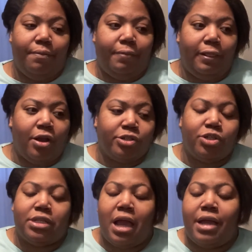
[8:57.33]
larger
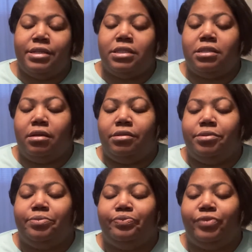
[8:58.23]
size
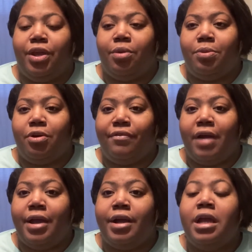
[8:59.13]
air
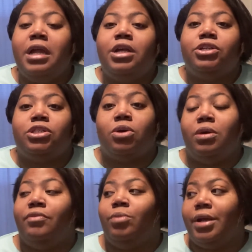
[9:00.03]
purifier. So
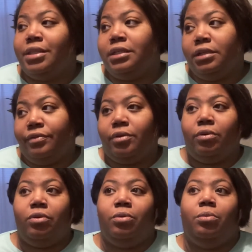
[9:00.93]
if we're in the living
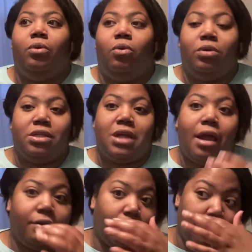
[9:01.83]
room or the
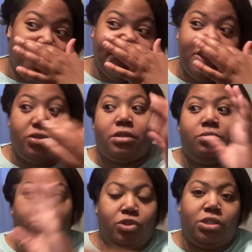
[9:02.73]
dining room, I usually
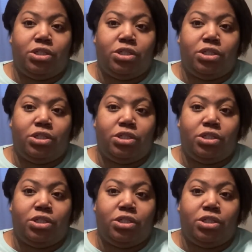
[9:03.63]
will just